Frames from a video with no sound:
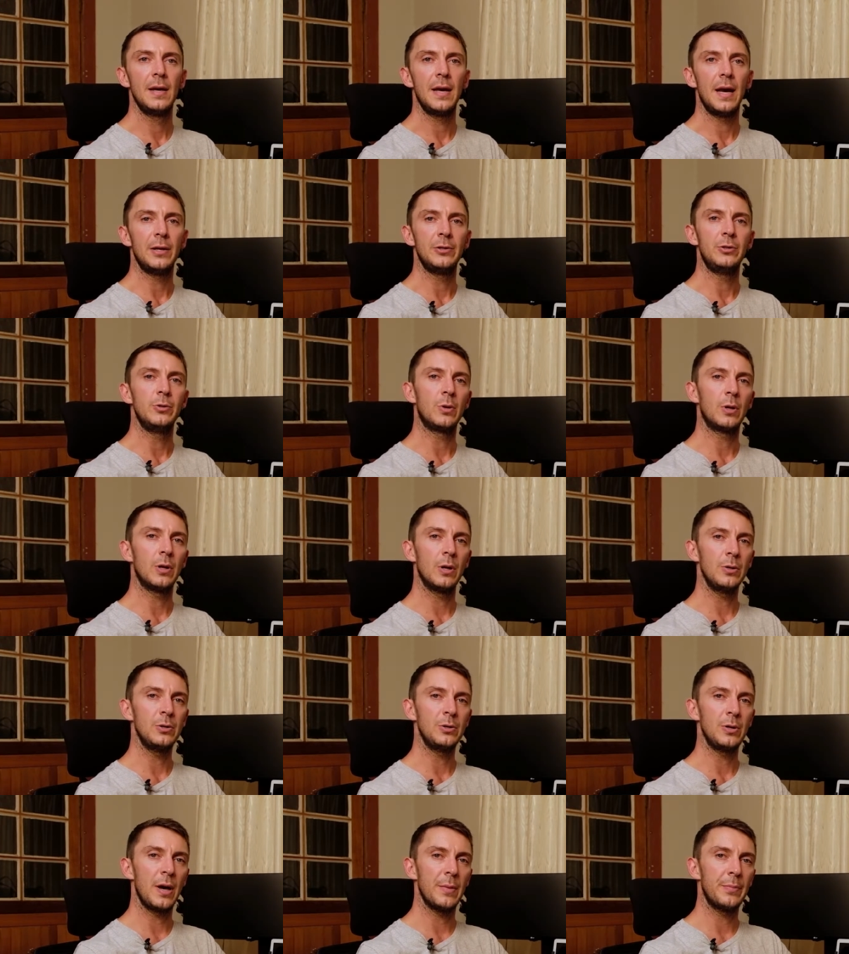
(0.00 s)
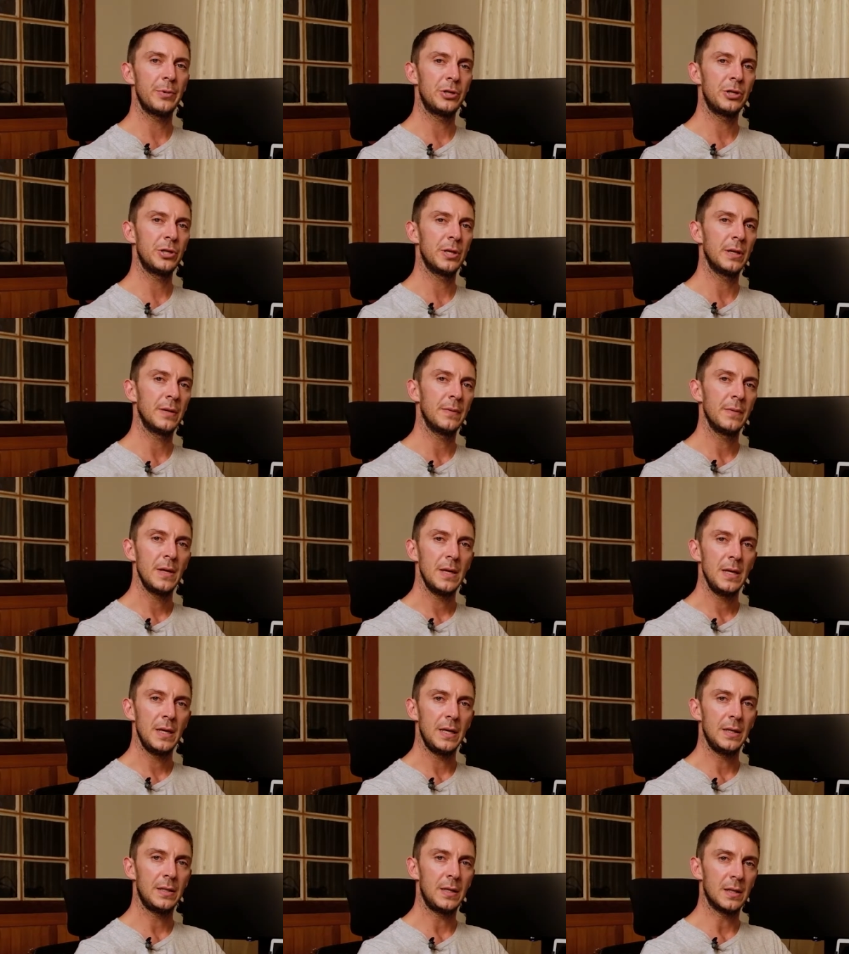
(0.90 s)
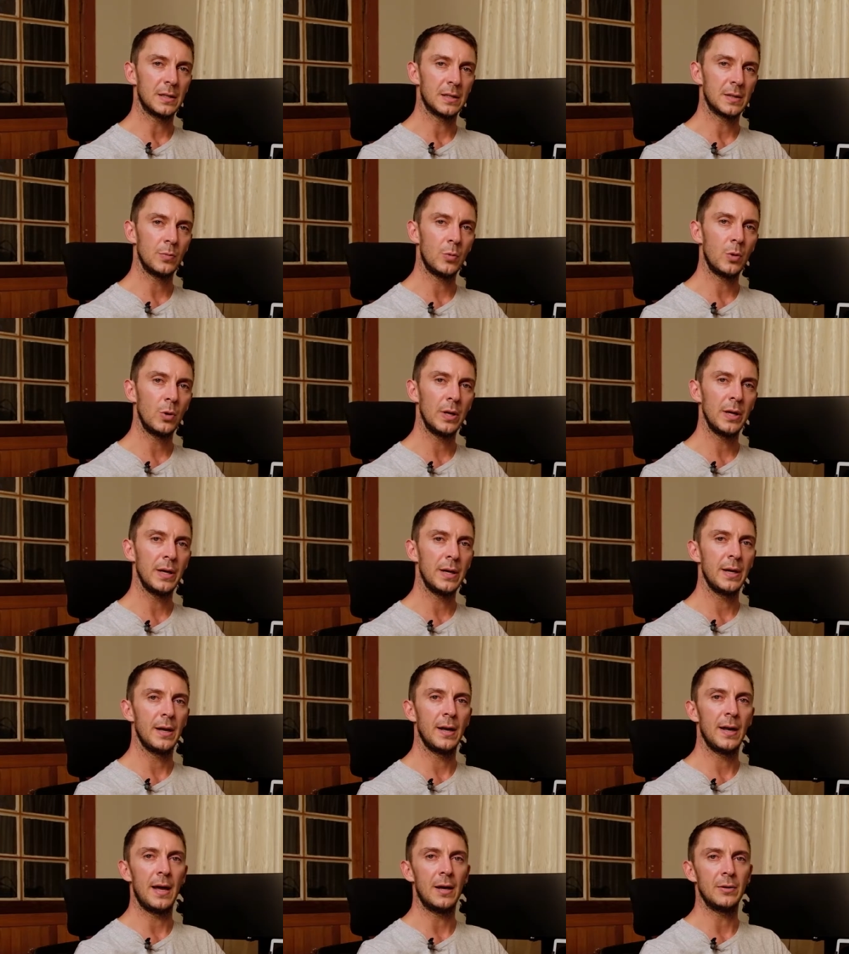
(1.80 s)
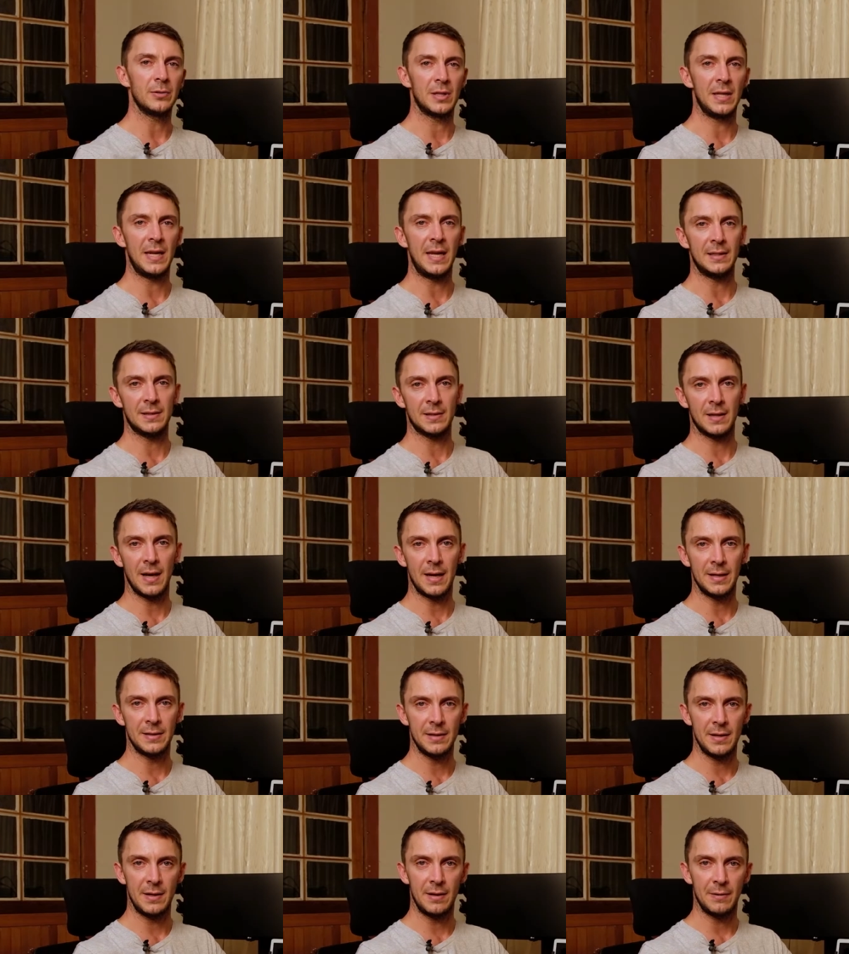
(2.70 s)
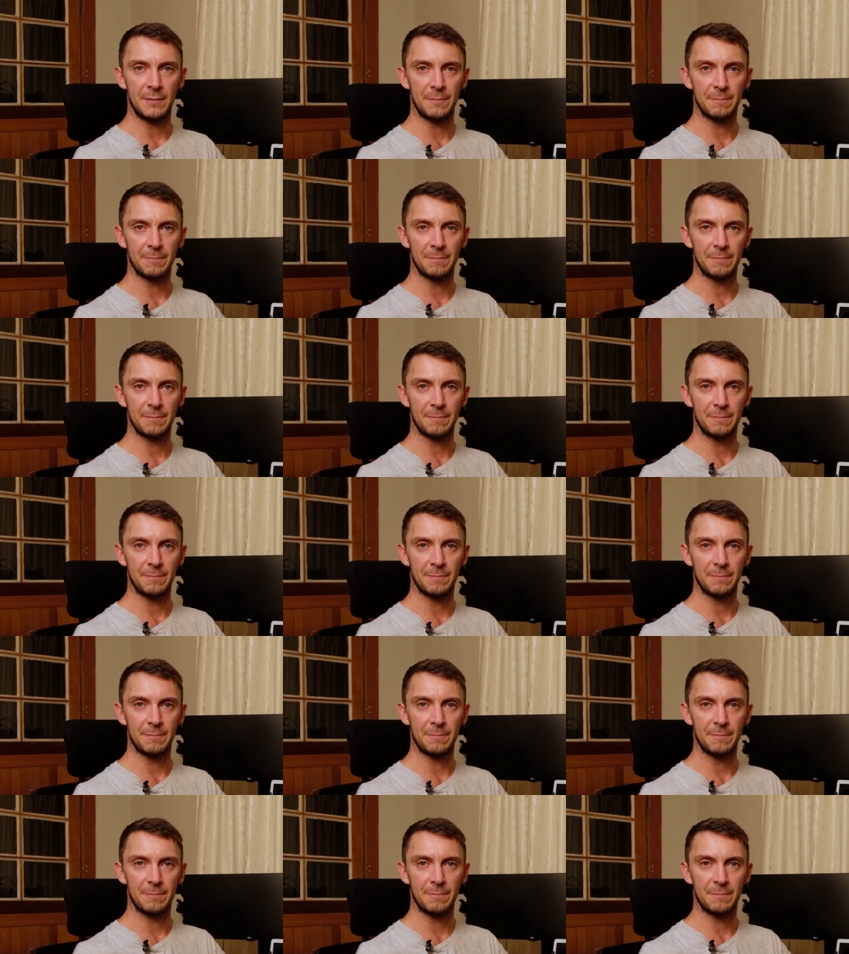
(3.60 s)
As you close your aperture, it gets smaller, it allows less light in.